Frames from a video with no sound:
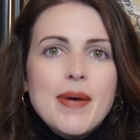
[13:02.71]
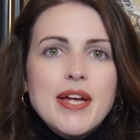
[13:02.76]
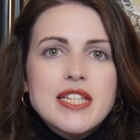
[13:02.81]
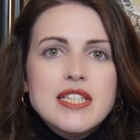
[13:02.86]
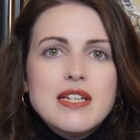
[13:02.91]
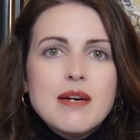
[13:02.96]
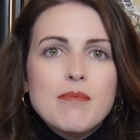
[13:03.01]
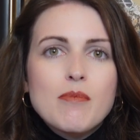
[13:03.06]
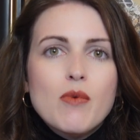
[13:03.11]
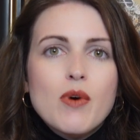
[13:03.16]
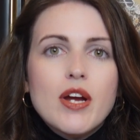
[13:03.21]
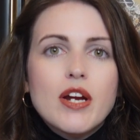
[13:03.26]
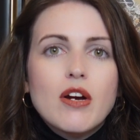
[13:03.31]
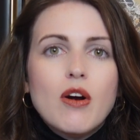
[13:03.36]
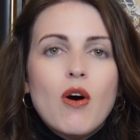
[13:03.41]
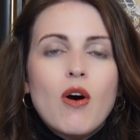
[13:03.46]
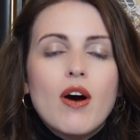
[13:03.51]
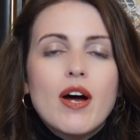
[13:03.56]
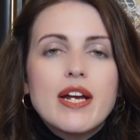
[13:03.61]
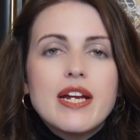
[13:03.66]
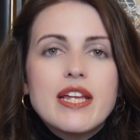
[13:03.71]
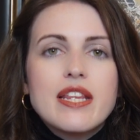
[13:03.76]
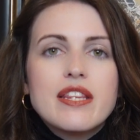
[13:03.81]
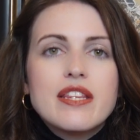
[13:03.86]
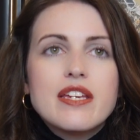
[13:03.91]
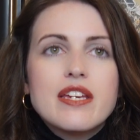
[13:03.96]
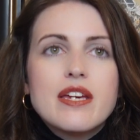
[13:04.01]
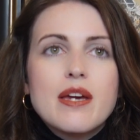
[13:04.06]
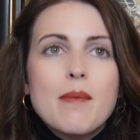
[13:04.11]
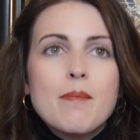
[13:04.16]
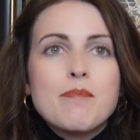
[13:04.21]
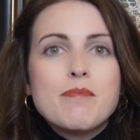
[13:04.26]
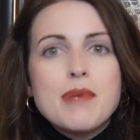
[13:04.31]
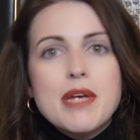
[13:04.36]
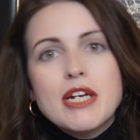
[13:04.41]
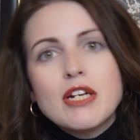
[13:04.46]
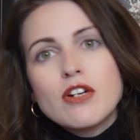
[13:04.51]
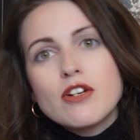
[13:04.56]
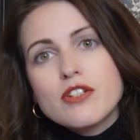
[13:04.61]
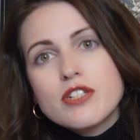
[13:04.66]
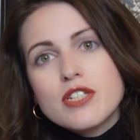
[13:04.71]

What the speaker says: at some point on the bigger